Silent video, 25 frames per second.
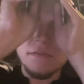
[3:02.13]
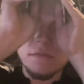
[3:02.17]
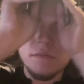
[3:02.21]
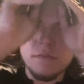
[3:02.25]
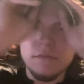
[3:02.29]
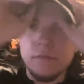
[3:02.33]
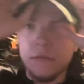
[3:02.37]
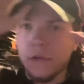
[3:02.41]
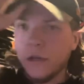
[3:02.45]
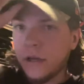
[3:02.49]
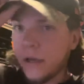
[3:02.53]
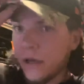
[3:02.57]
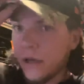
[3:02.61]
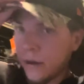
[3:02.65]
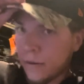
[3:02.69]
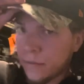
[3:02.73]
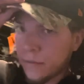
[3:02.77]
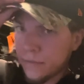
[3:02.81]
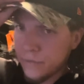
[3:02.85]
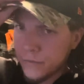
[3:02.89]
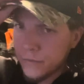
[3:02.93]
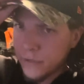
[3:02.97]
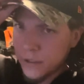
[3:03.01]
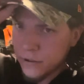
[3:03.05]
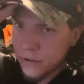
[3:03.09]
But yeah,
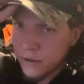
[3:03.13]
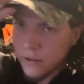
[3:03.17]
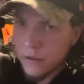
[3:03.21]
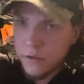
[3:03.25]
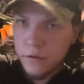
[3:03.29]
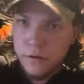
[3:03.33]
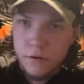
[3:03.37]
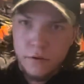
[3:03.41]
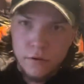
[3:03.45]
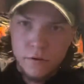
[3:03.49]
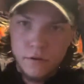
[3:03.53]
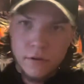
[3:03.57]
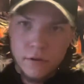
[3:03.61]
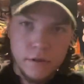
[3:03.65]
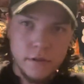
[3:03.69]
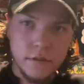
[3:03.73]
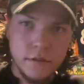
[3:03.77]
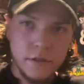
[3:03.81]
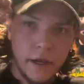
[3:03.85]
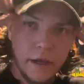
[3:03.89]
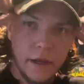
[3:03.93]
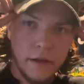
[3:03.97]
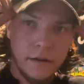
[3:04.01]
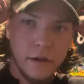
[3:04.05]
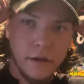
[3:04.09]
these are the new
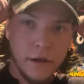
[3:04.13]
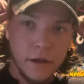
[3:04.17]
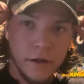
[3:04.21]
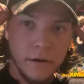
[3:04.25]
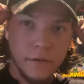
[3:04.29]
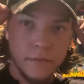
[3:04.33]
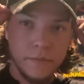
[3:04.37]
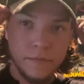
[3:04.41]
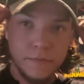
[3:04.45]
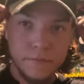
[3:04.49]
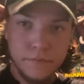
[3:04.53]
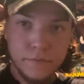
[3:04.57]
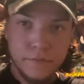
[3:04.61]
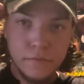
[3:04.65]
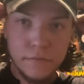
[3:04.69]
sideline